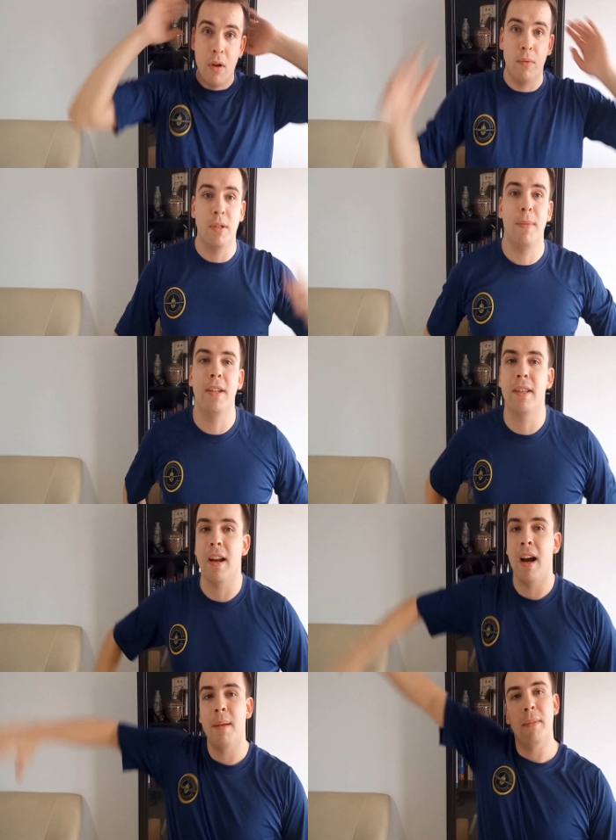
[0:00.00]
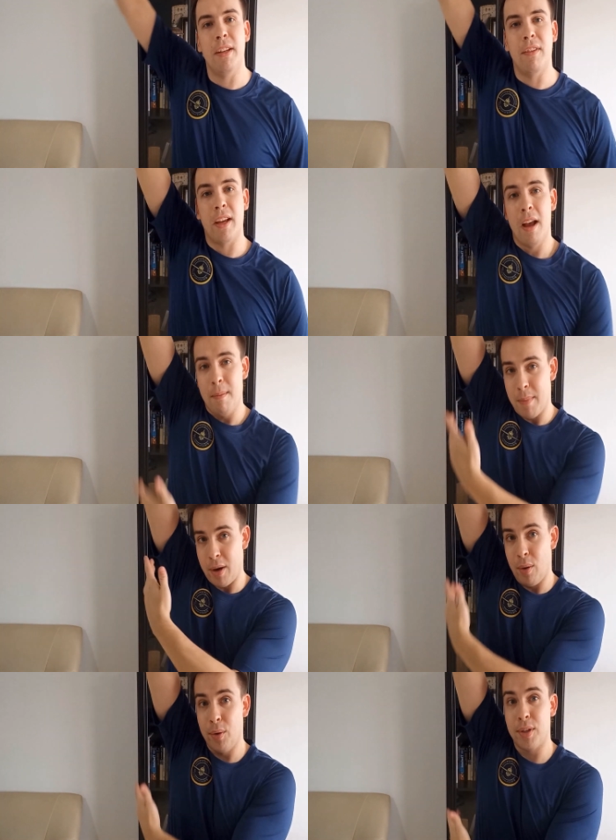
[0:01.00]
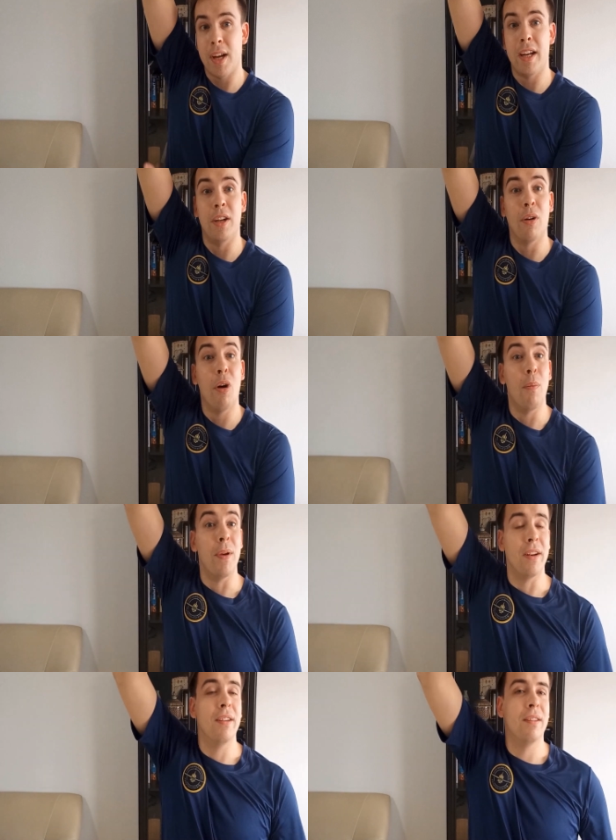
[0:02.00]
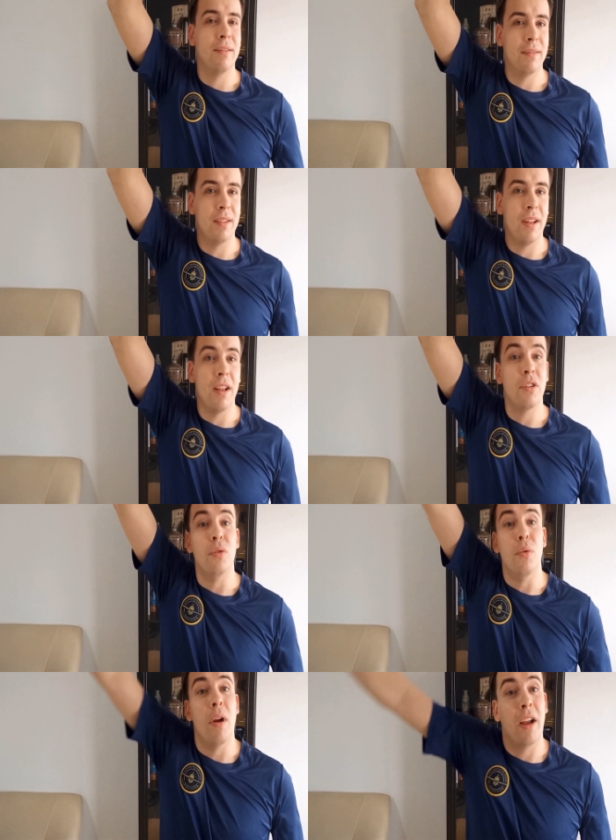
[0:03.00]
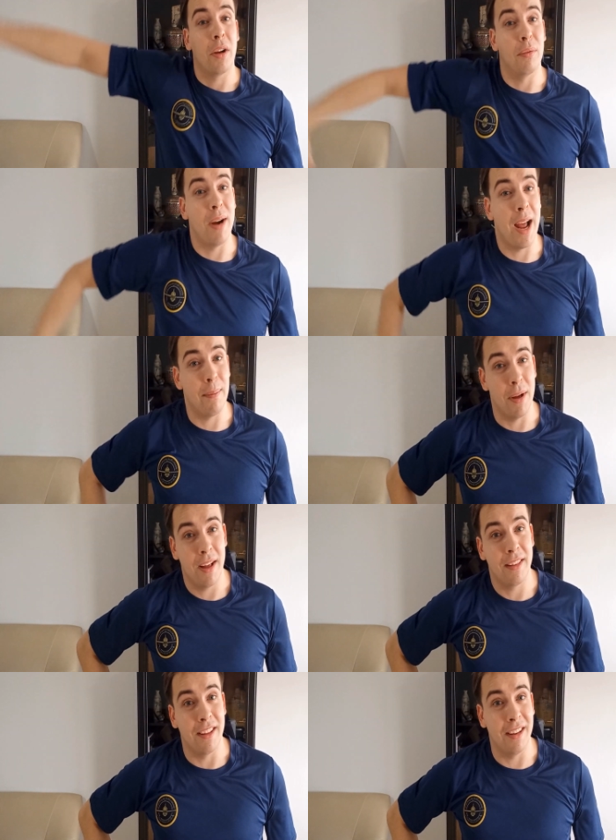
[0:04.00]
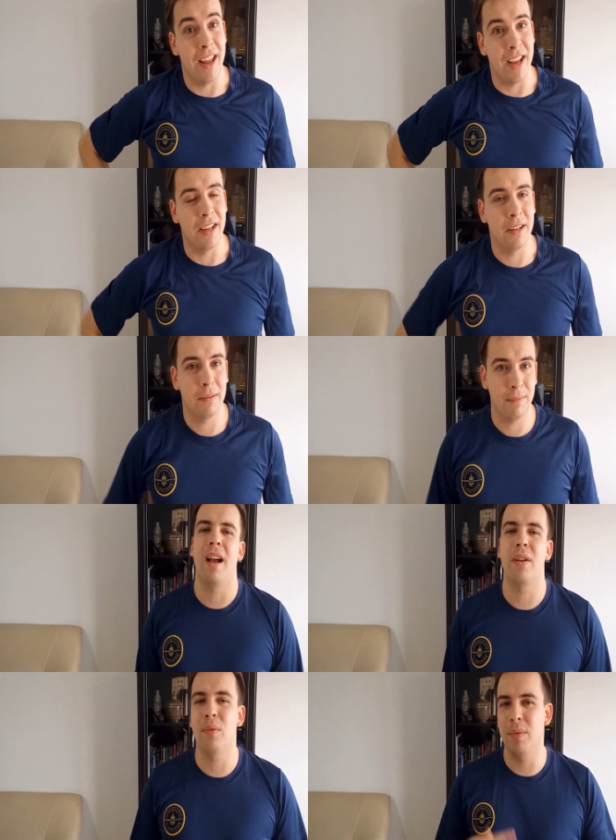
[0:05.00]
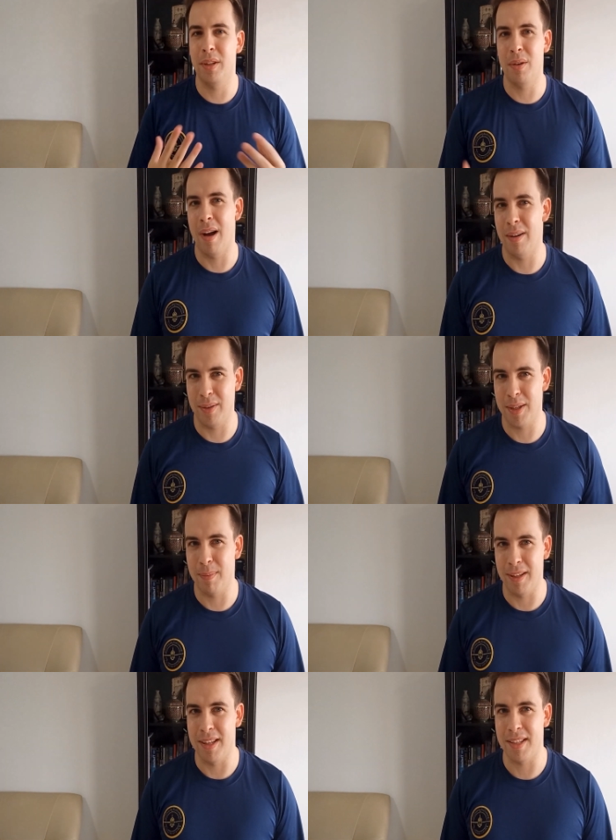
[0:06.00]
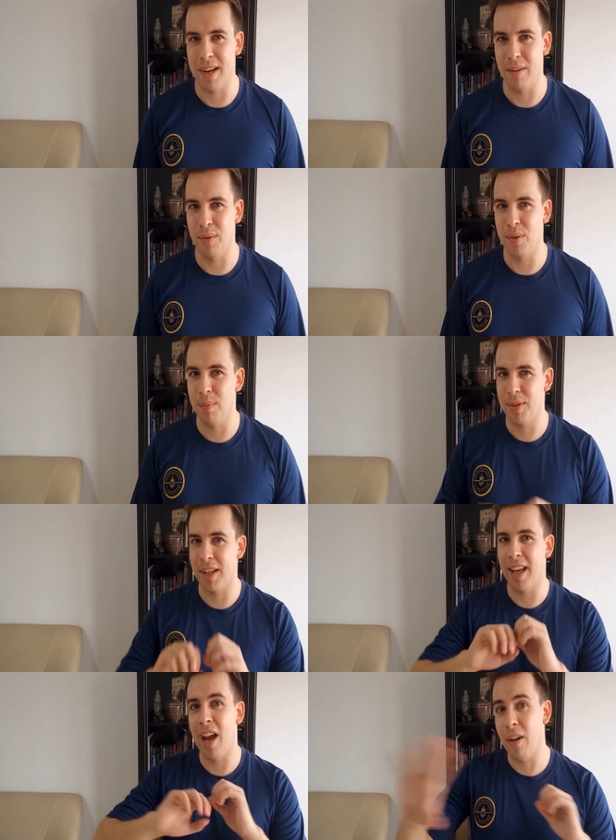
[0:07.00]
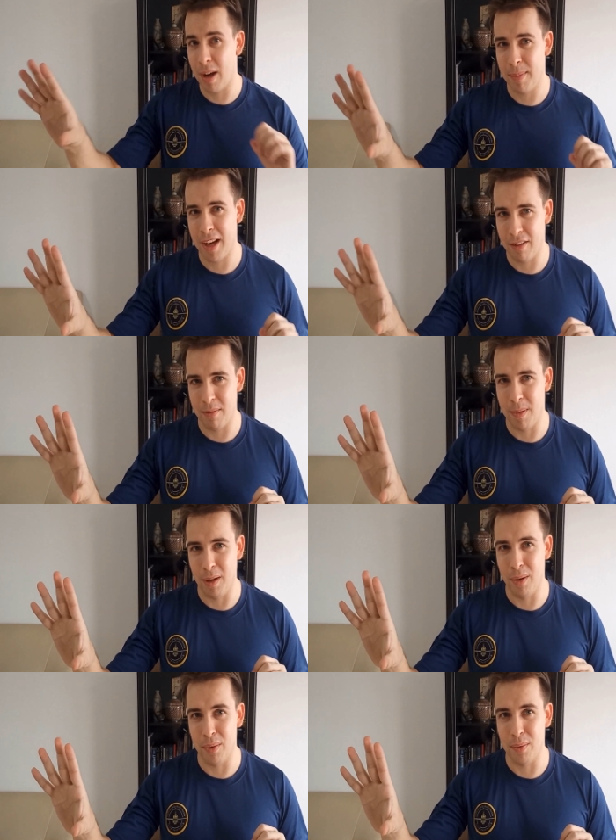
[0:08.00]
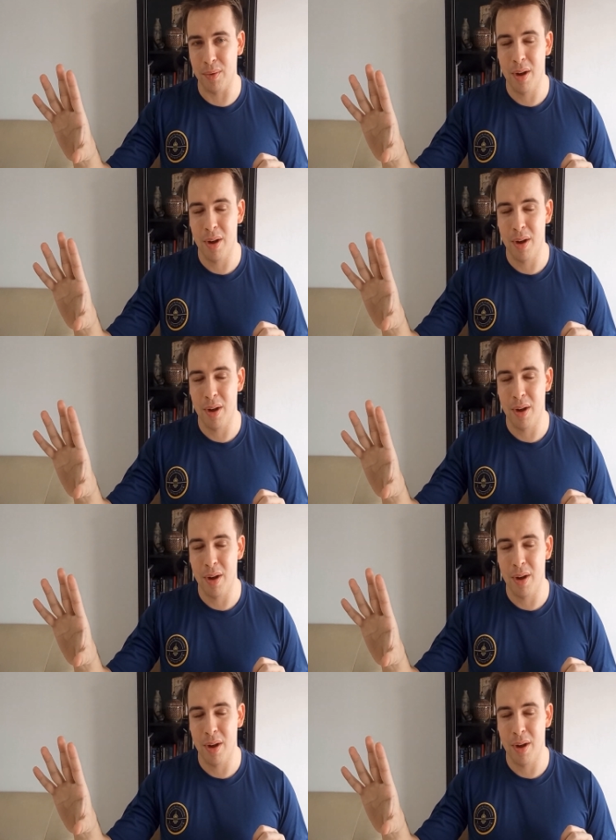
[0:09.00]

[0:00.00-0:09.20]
which means that I'm leaving my whole side here open to grab the leg. I don't really know how to explain the sound. It was almost like air coming out of a balloon